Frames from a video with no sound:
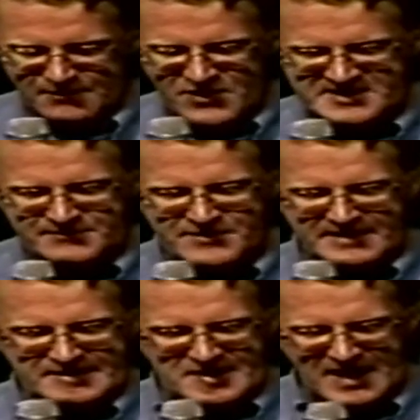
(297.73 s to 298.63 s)
that in the
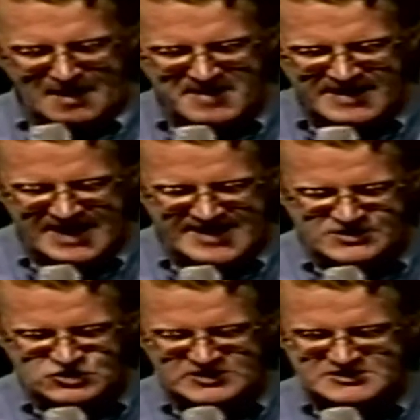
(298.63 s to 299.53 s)
coming
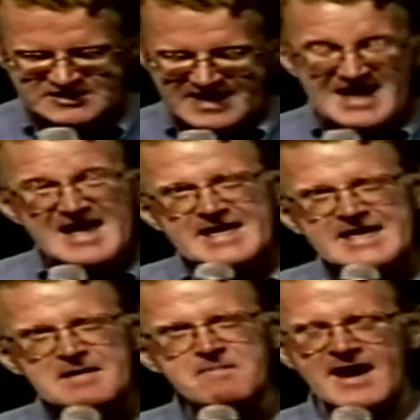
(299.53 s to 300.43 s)
ages
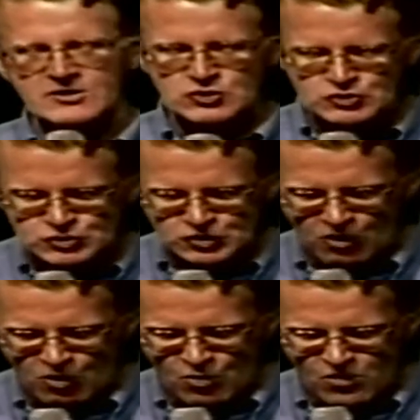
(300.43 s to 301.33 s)
he might
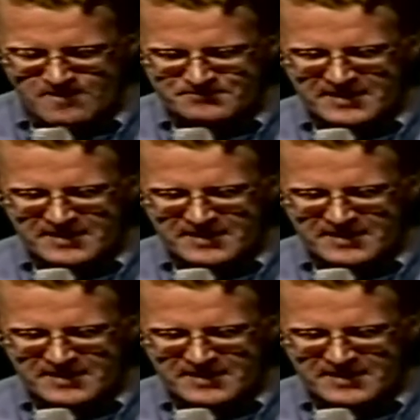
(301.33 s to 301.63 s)
show